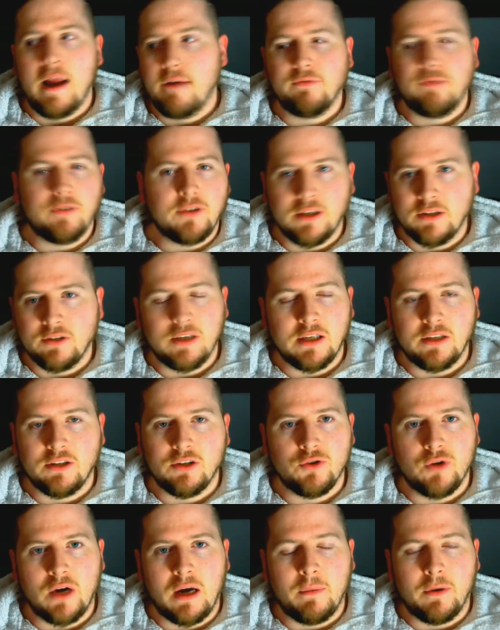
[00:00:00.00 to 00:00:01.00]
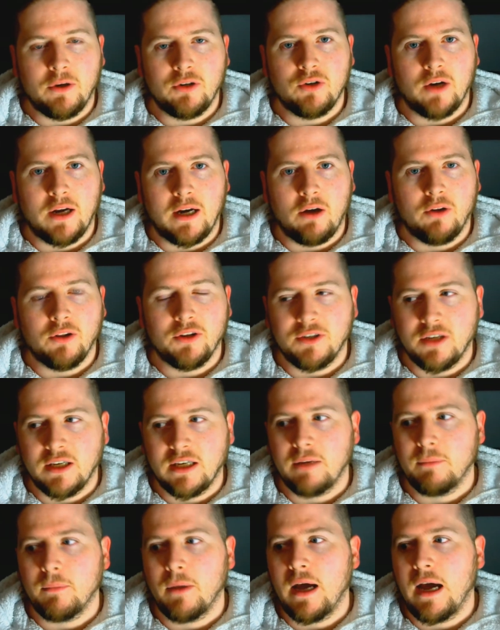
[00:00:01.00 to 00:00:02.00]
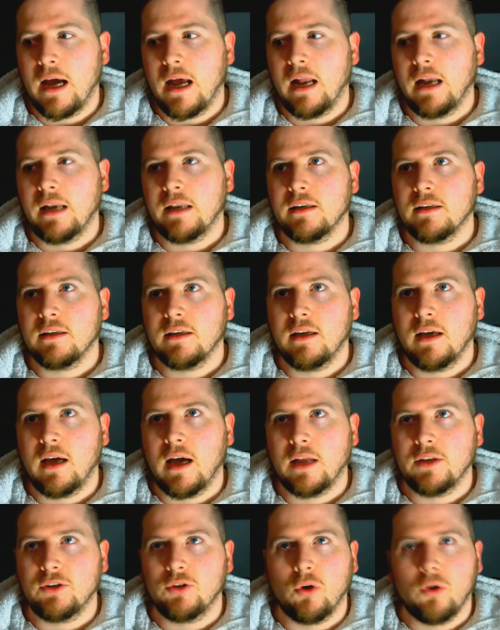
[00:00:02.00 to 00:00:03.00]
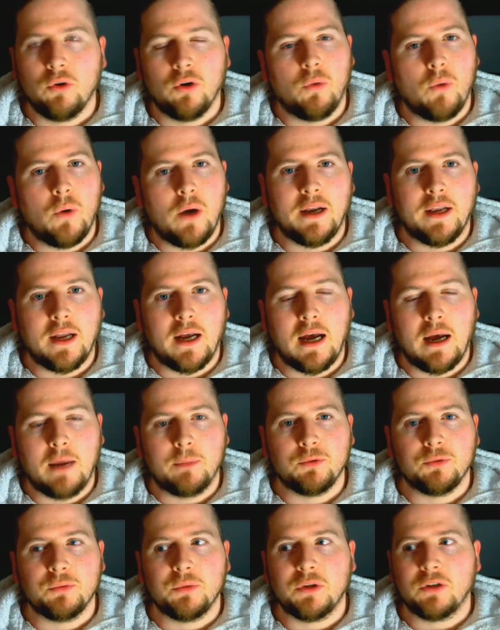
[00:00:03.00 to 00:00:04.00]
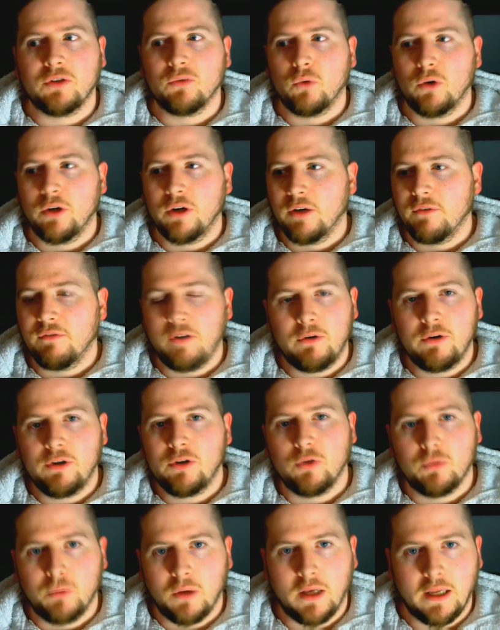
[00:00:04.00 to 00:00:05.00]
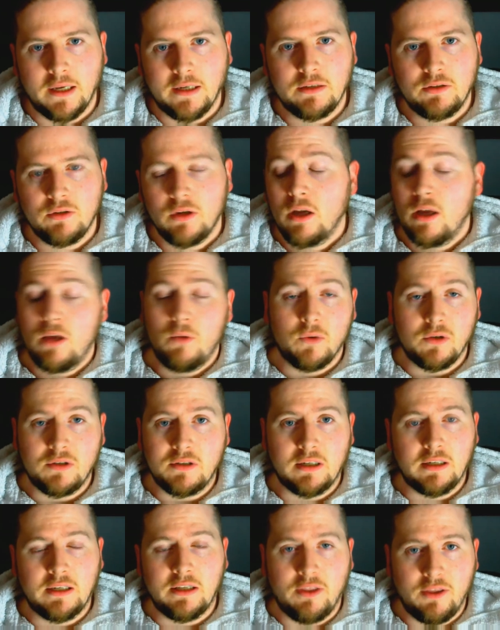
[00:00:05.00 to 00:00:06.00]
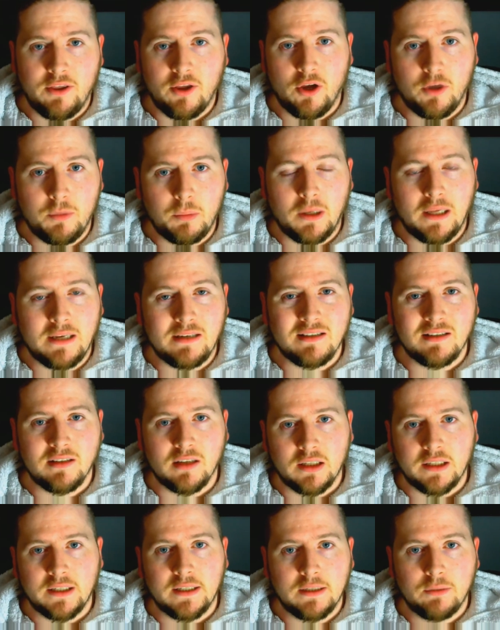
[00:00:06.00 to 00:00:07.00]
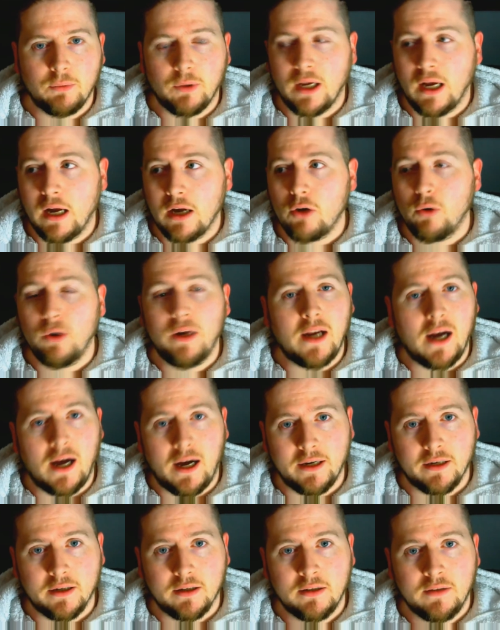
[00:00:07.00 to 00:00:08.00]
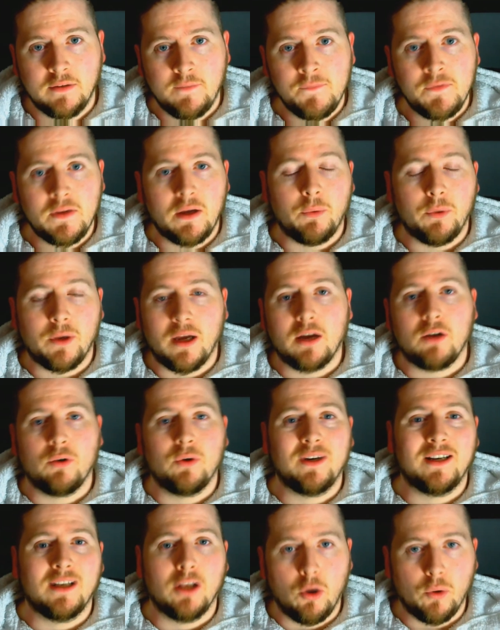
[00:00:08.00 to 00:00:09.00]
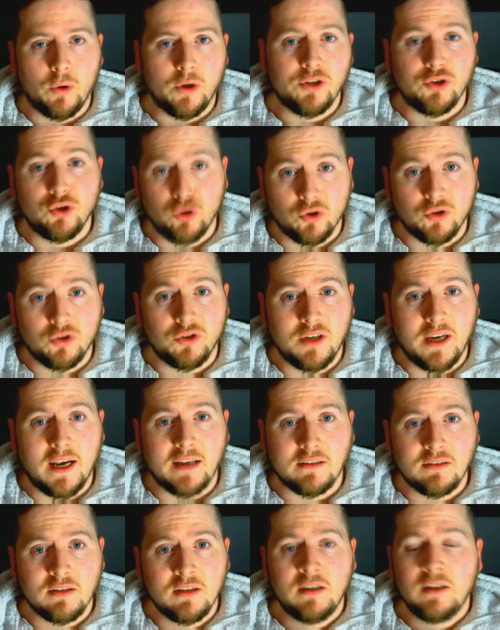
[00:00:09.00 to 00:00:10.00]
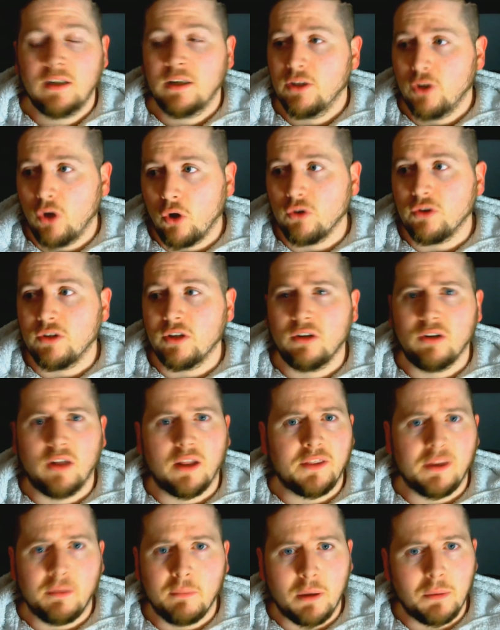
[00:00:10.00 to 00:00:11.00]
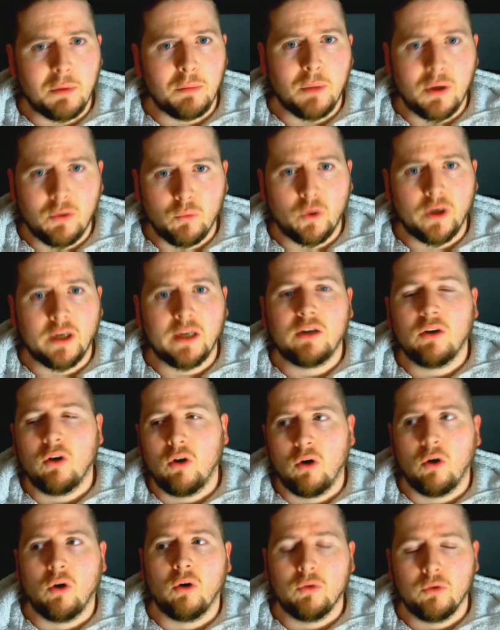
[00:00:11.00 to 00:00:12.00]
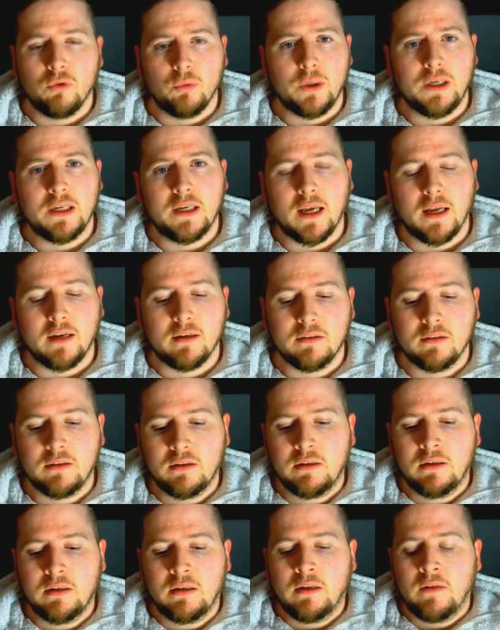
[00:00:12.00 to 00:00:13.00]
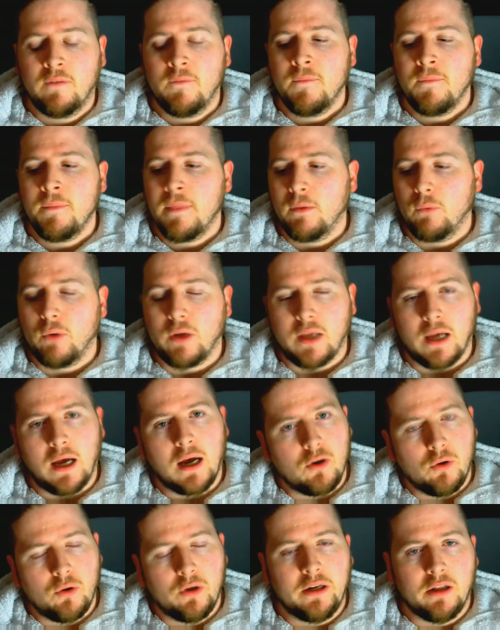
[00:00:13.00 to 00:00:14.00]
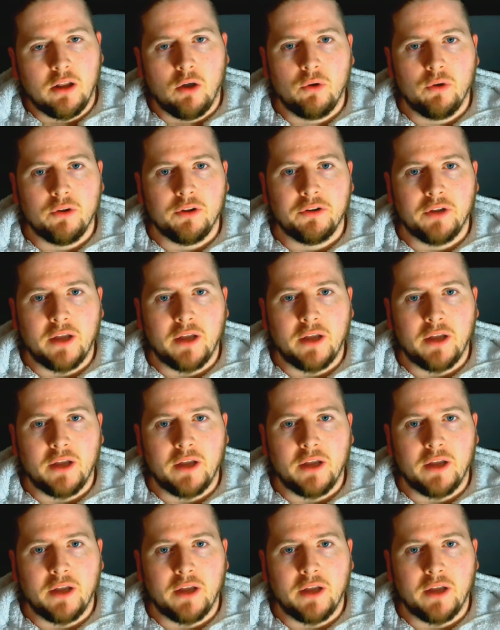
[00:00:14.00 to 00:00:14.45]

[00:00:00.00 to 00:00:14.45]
everything seemed to drain out the team. And I don't know why that happened, because we're in a very good place. We're still in third place in the league. We can't go any higher and we can't go any lower just yet. Not until, I think, maybe midweek or the weekend. We can't go any lower